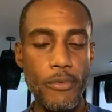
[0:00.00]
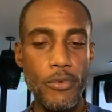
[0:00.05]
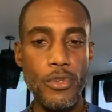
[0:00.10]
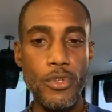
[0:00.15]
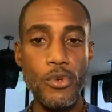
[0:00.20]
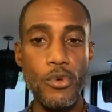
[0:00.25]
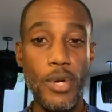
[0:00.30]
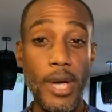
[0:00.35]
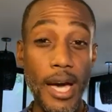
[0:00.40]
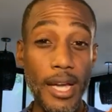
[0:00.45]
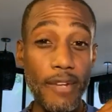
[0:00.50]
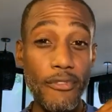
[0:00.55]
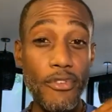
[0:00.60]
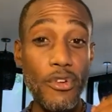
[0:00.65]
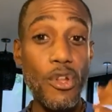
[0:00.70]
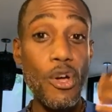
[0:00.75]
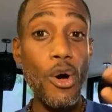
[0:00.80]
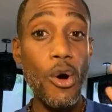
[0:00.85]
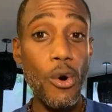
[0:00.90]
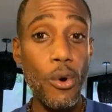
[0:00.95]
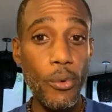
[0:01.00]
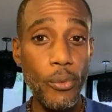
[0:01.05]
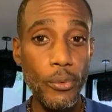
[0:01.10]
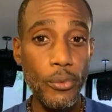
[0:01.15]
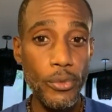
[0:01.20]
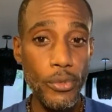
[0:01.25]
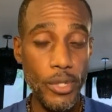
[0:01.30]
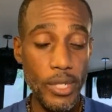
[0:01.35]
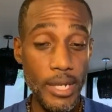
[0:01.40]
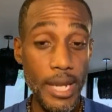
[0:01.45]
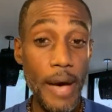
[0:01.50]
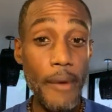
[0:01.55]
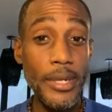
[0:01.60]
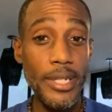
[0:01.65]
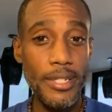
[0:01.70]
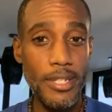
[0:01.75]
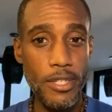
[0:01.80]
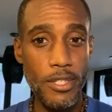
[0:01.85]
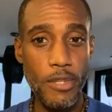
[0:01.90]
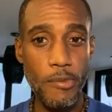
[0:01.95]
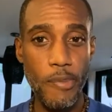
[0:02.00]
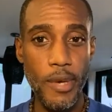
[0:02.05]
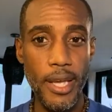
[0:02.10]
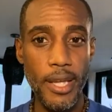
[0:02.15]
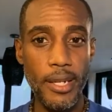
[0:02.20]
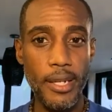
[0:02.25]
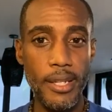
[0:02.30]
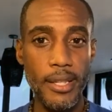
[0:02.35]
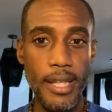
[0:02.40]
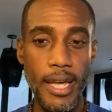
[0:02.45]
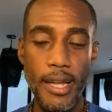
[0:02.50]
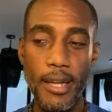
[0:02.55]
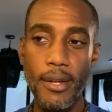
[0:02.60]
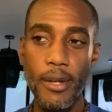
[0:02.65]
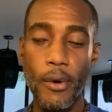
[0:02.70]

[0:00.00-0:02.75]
you kind of know, you can now anticipate that,